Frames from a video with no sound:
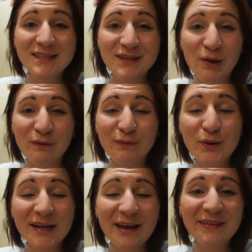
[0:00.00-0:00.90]
So
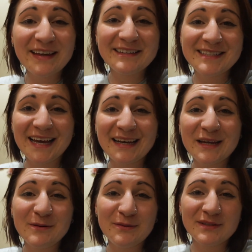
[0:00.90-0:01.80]
for now, that is that,
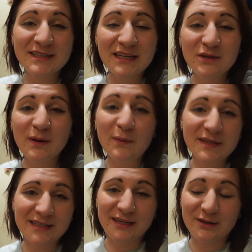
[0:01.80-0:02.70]
and we will see you when
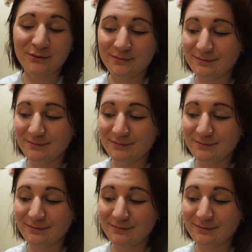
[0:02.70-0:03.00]
we see you.